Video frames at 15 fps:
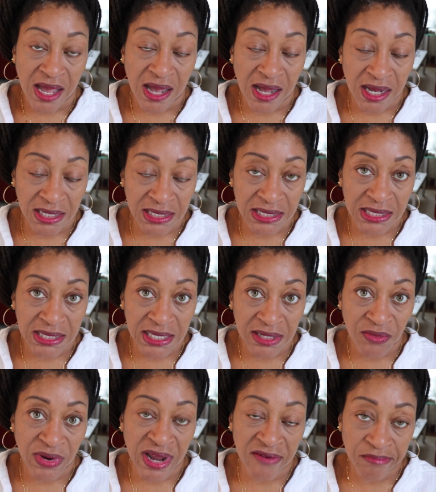honestly,
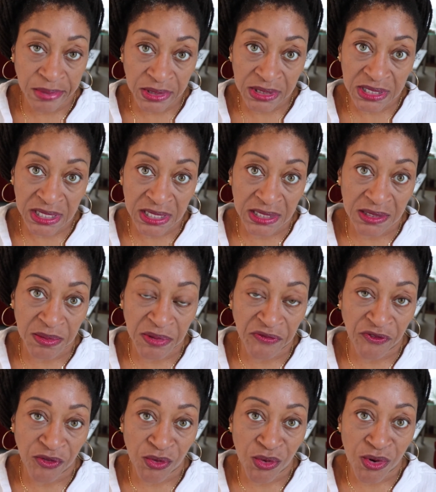when I booked tickets
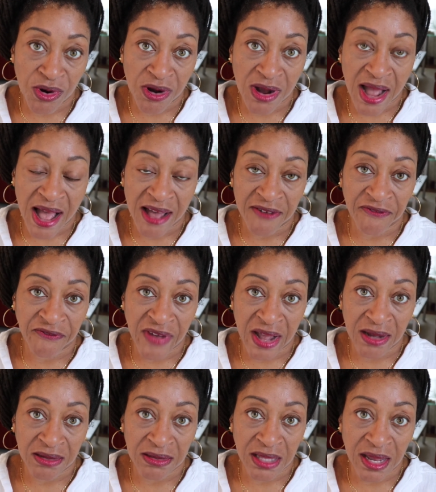before, I
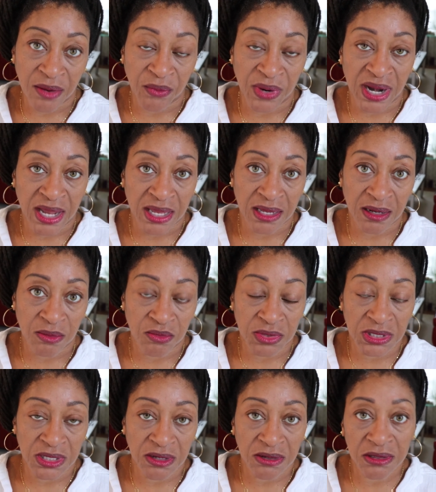found that when I get up
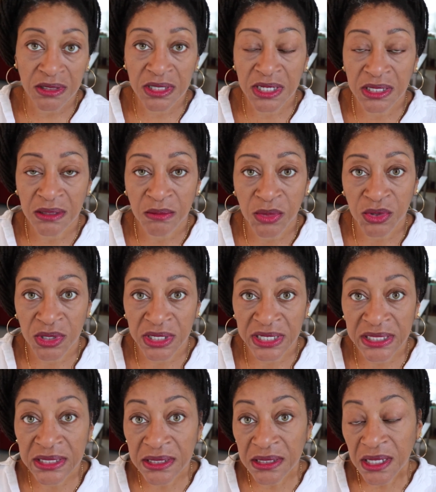really early in the
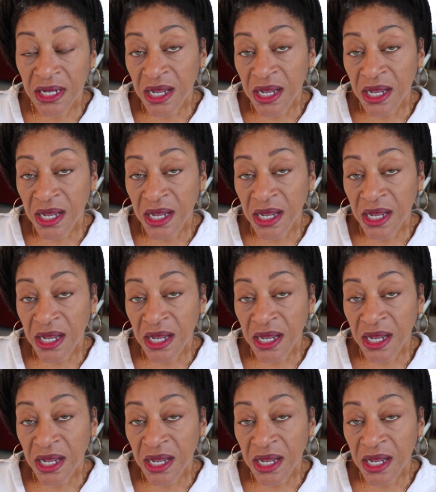morning,